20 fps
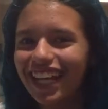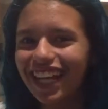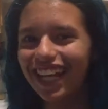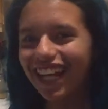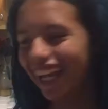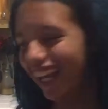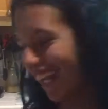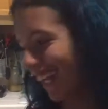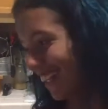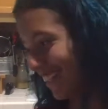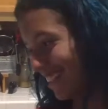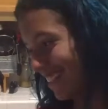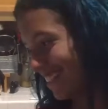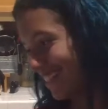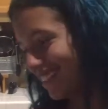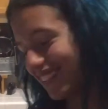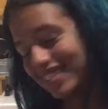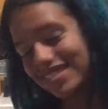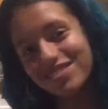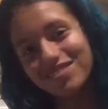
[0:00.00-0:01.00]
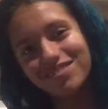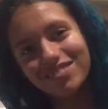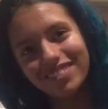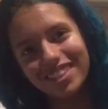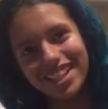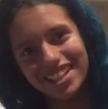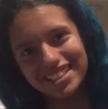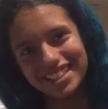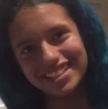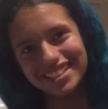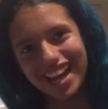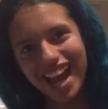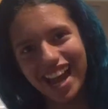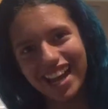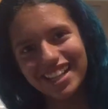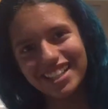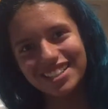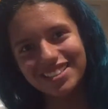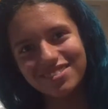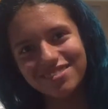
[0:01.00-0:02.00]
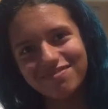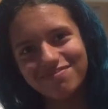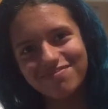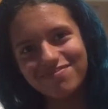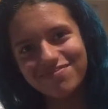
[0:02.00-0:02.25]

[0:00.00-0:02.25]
And let's get dyeing.